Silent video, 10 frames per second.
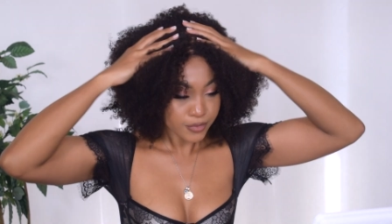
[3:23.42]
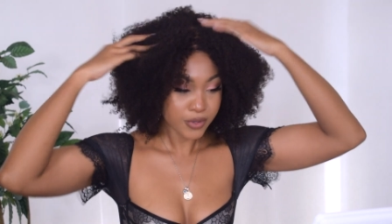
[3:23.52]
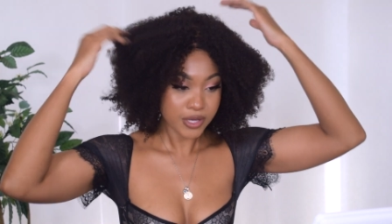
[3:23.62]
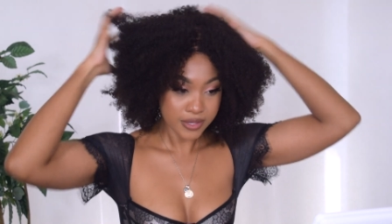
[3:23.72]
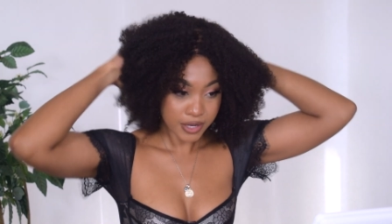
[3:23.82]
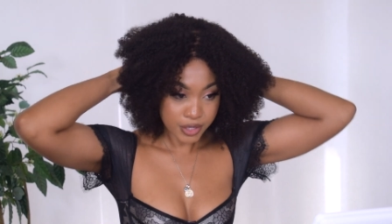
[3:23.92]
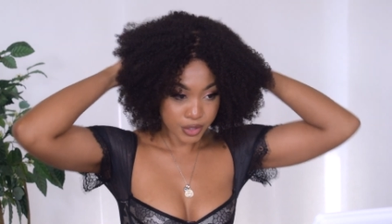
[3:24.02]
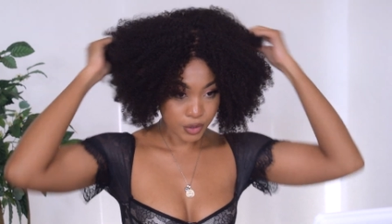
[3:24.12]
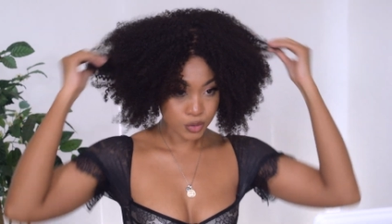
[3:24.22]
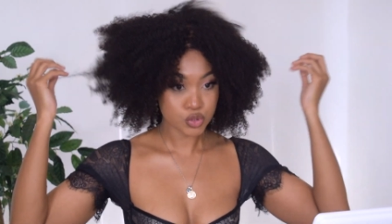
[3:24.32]
Okay, there you
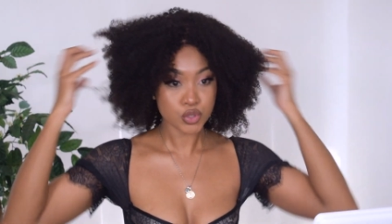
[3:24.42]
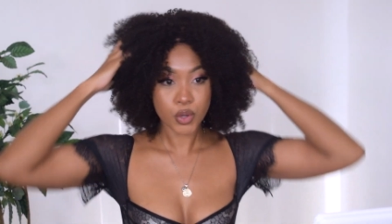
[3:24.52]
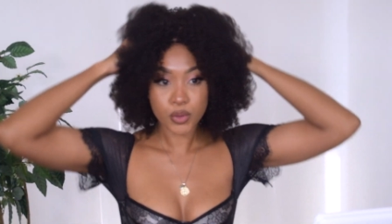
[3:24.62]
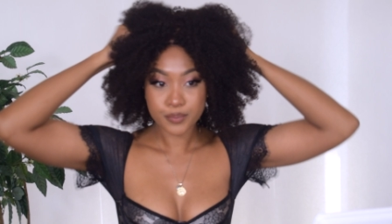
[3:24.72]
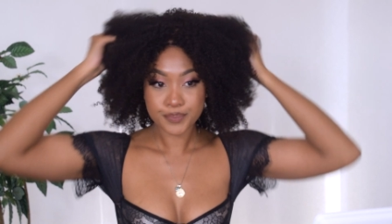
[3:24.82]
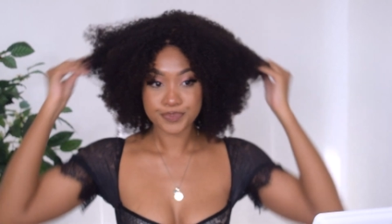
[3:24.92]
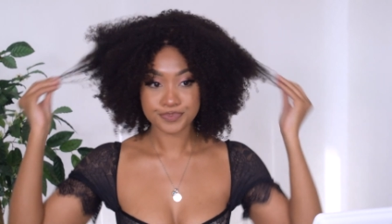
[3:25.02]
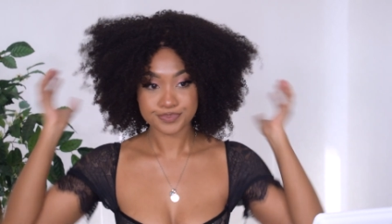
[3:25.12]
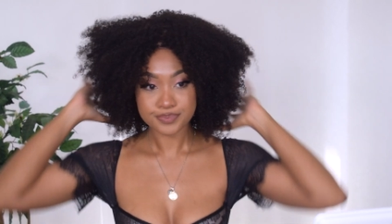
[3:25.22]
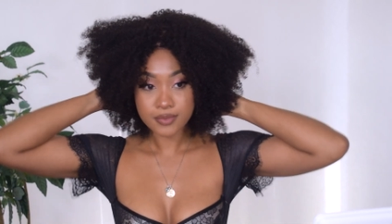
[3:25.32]
go. So,
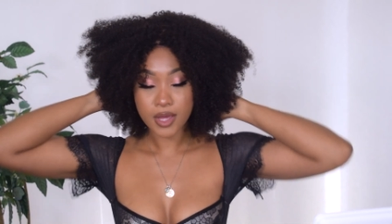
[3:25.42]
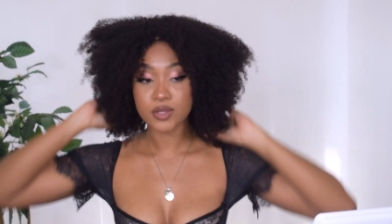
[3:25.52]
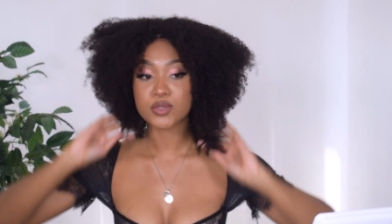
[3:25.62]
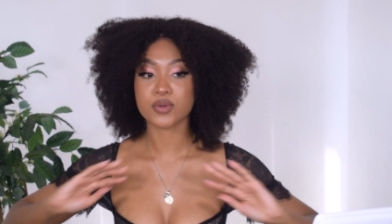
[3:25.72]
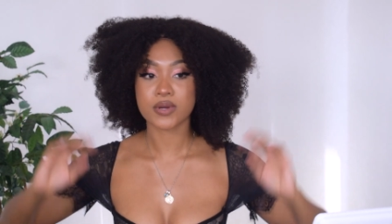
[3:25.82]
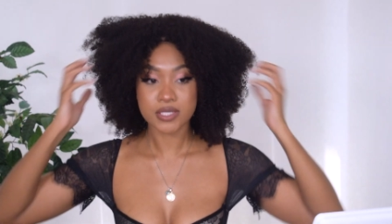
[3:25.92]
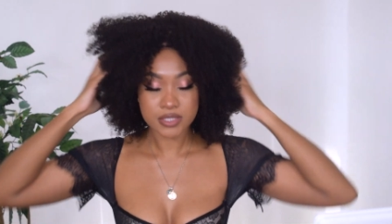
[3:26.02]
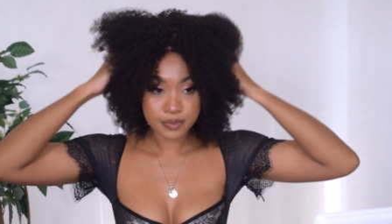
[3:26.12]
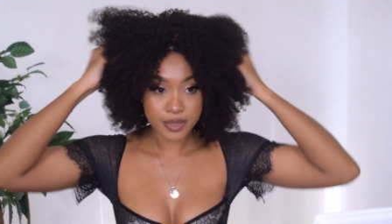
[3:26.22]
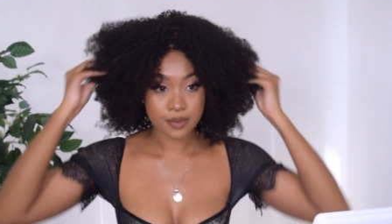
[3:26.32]
I look
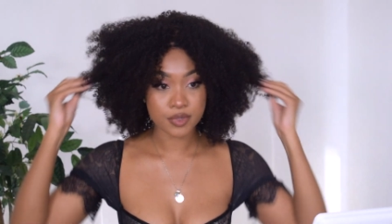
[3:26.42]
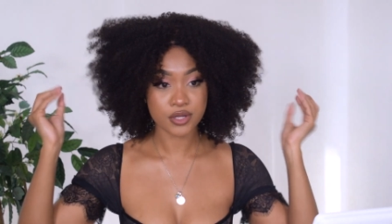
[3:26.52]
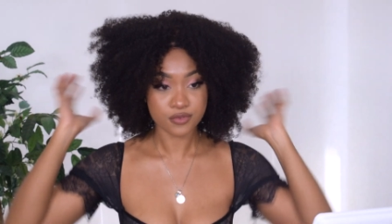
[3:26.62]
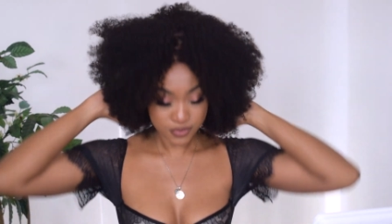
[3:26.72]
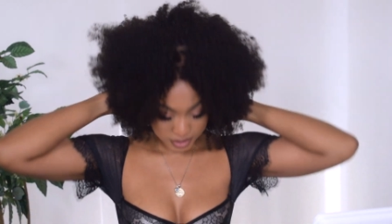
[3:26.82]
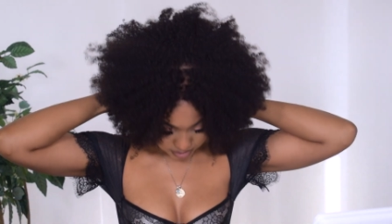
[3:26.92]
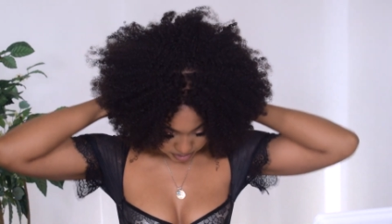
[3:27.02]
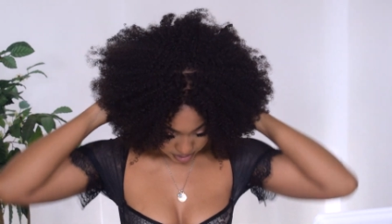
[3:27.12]
crazy, but I'm gonna fix